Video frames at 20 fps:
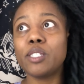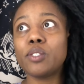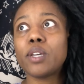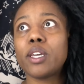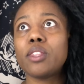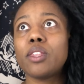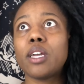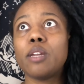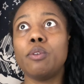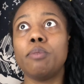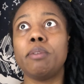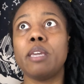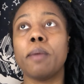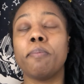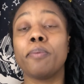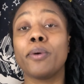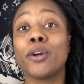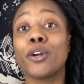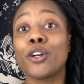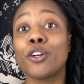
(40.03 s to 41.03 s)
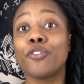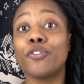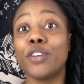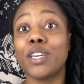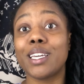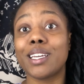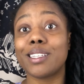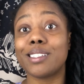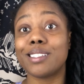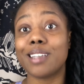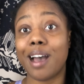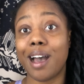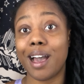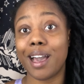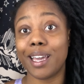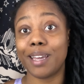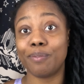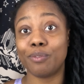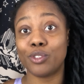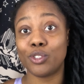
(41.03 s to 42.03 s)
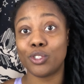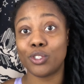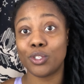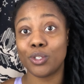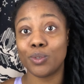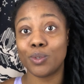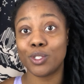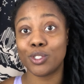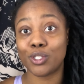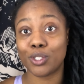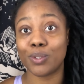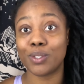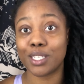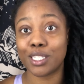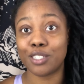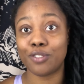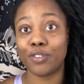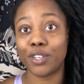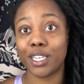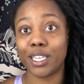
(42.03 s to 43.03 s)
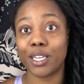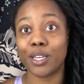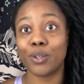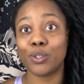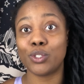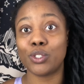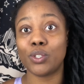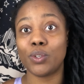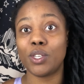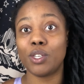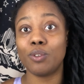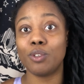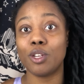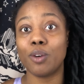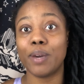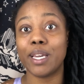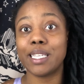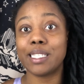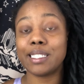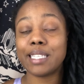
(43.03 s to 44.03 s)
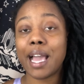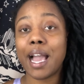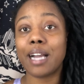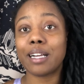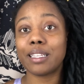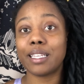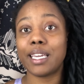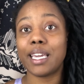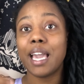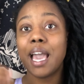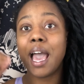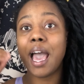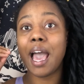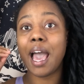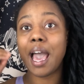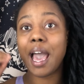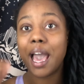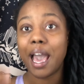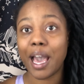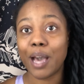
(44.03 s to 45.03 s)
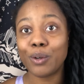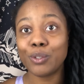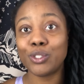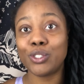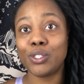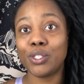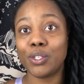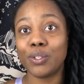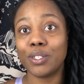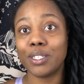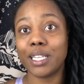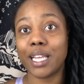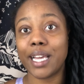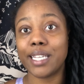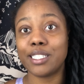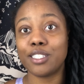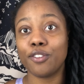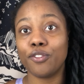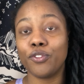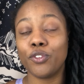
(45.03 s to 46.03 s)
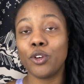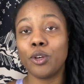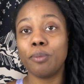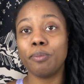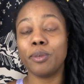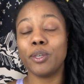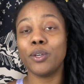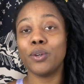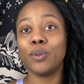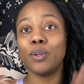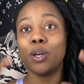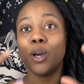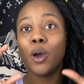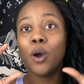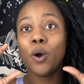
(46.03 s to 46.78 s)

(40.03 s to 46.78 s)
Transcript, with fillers: so I thought it would be a perfect time to do this video so you know exactly how to utilize the full moon,